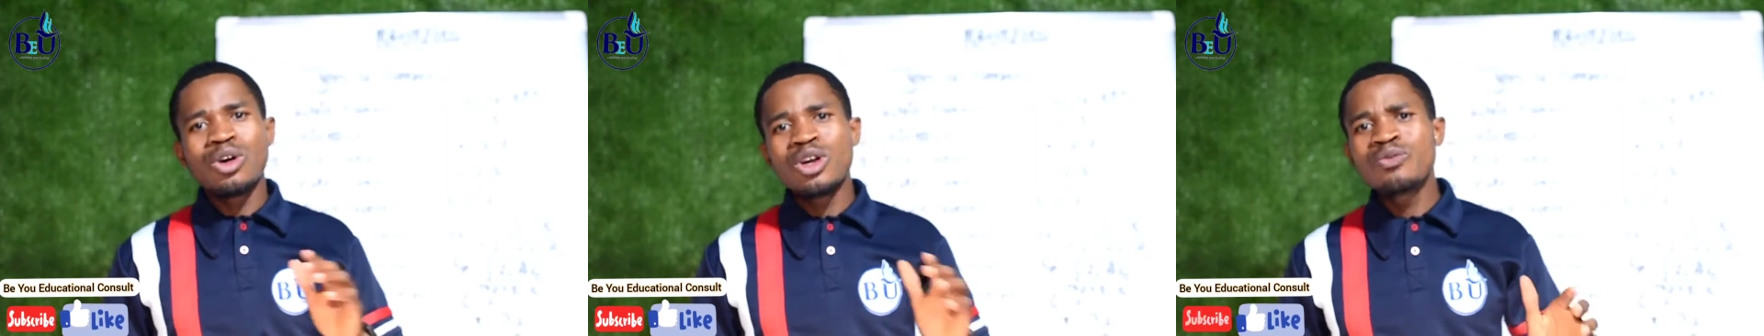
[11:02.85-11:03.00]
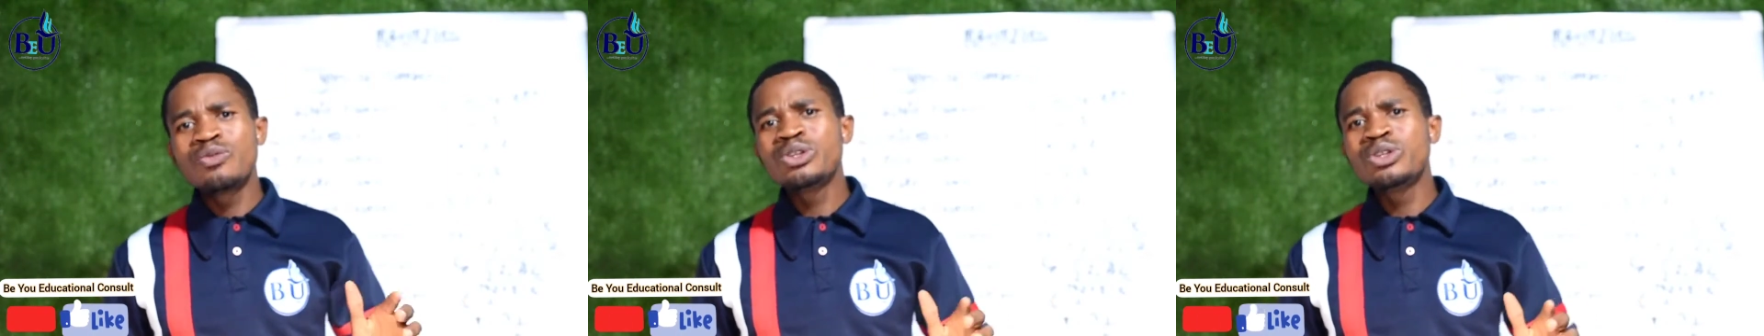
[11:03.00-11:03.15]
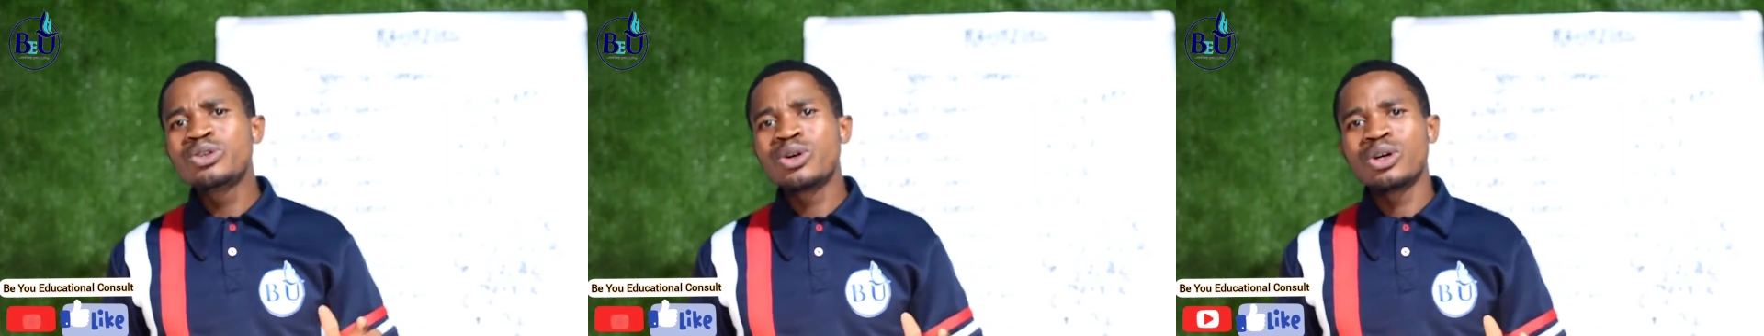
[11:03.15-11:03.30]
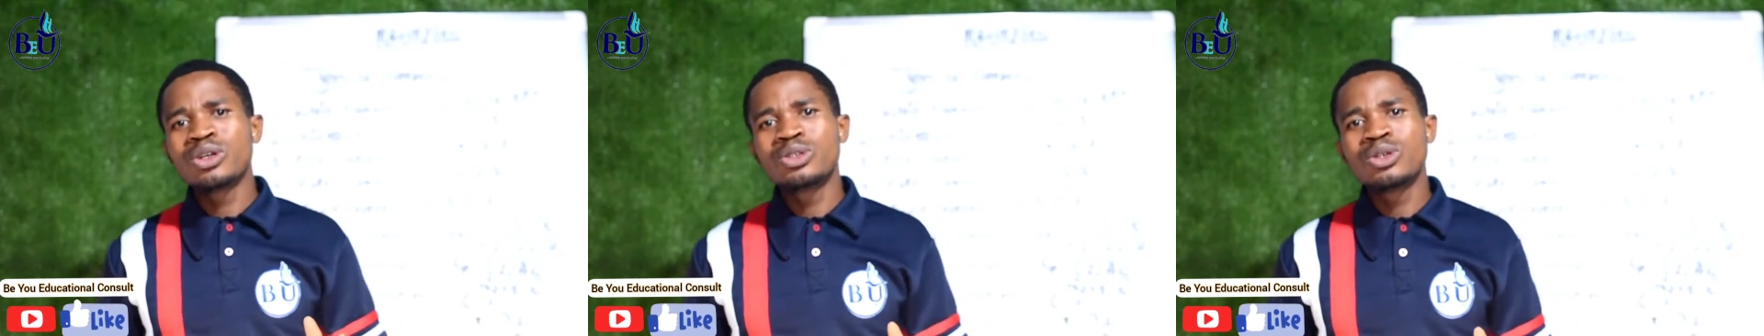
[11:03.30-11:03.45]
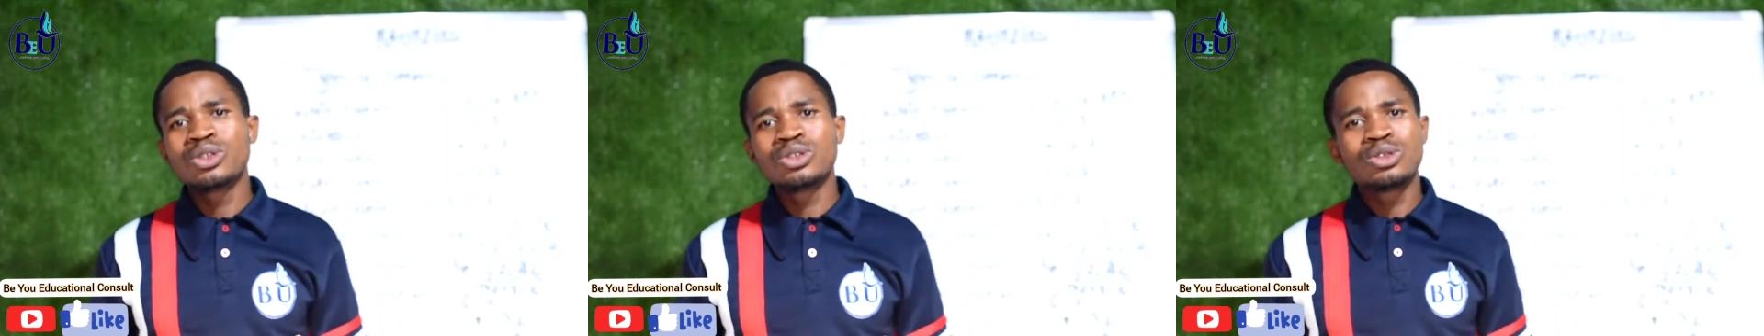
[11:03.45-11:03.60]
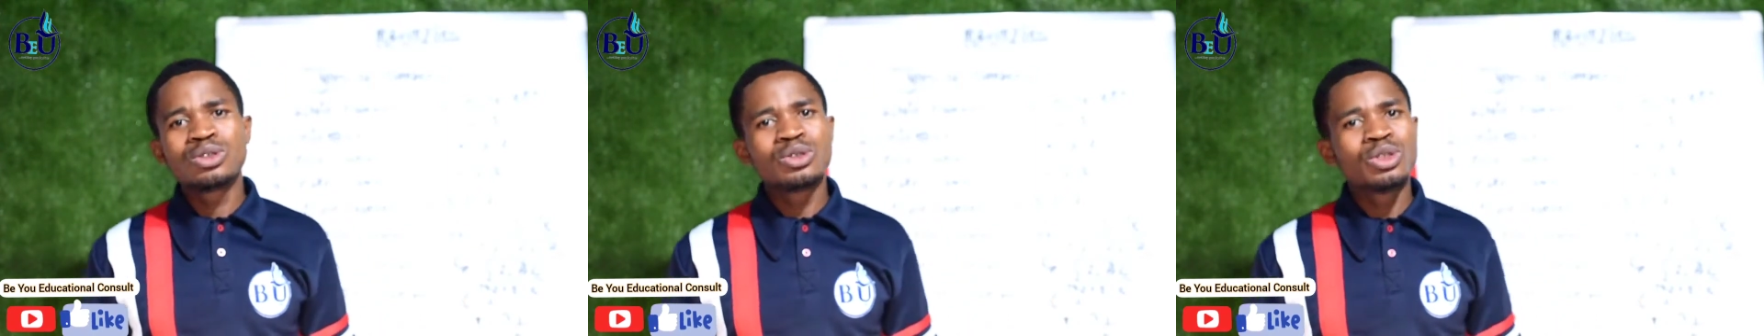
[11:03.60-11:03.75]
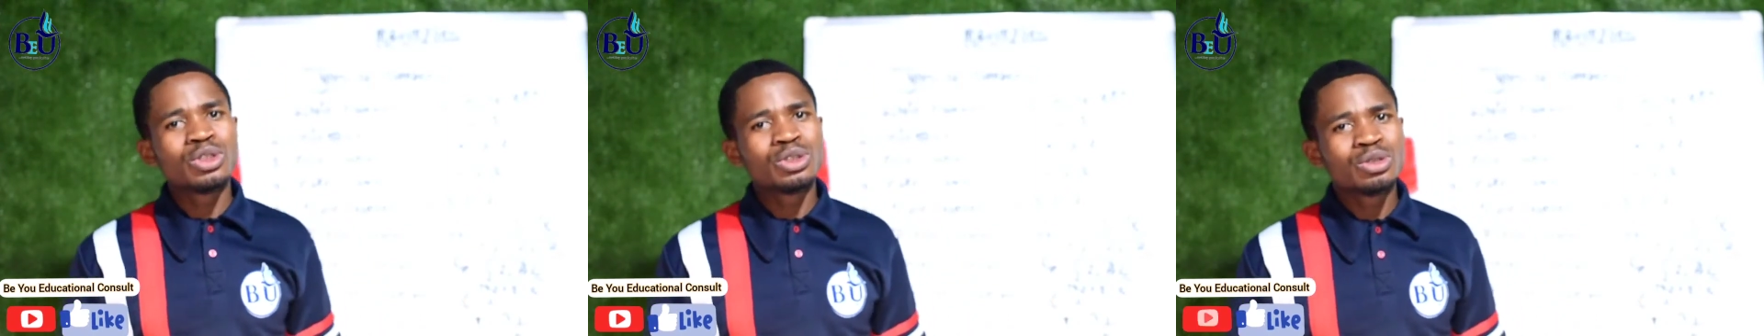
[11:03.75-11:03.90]
even your
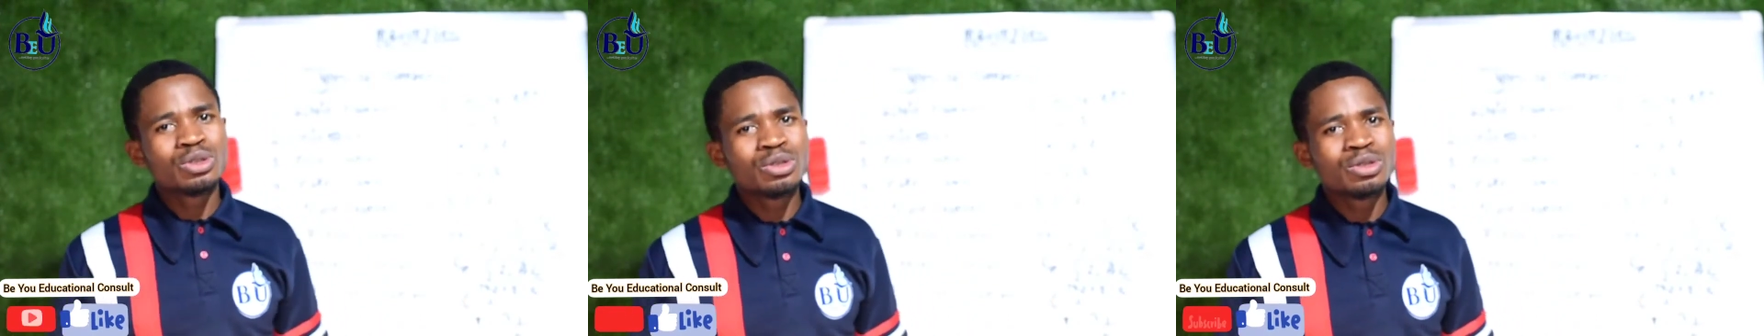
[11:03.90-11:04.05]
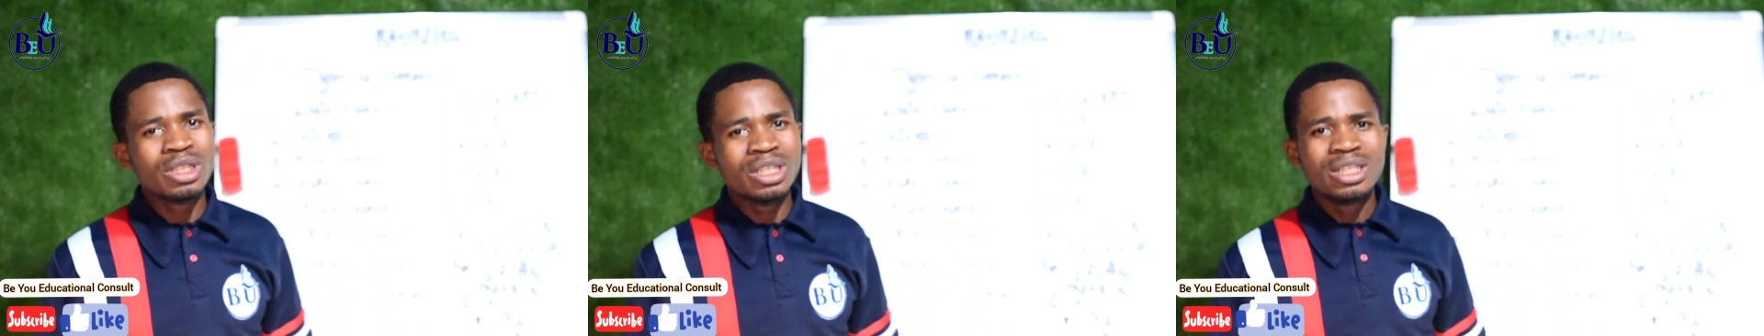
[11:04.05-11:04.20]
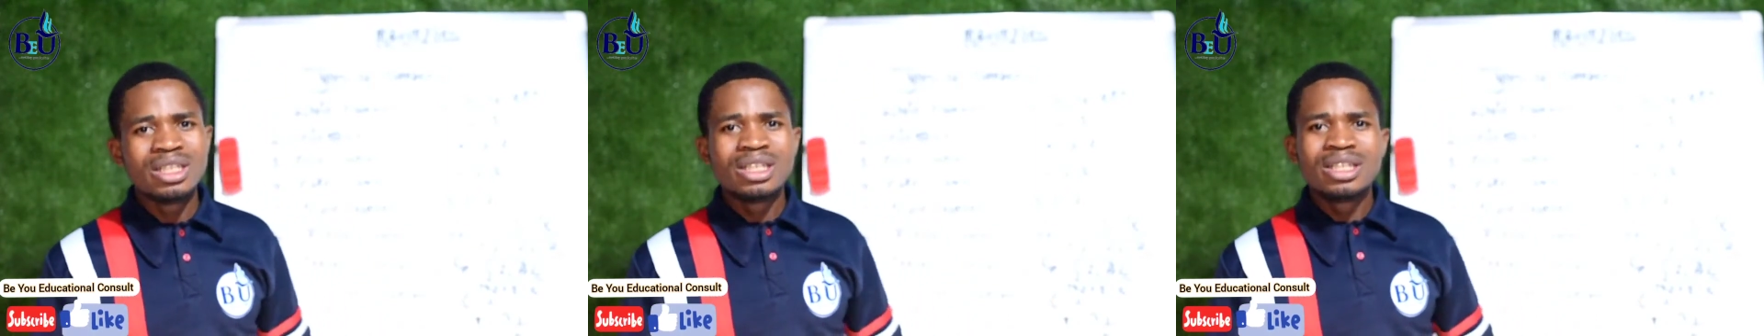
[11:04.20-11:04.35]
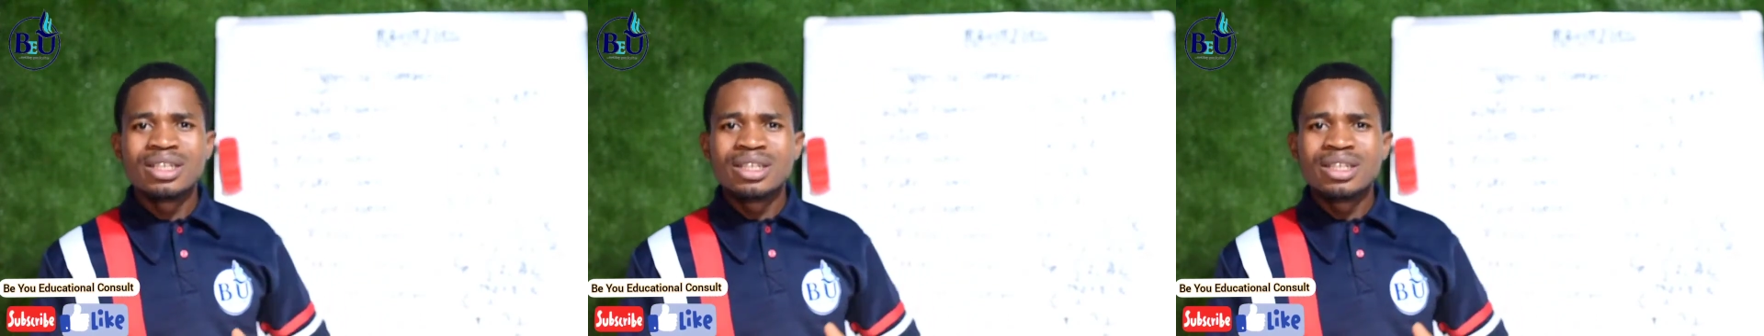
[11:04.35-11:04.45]
children.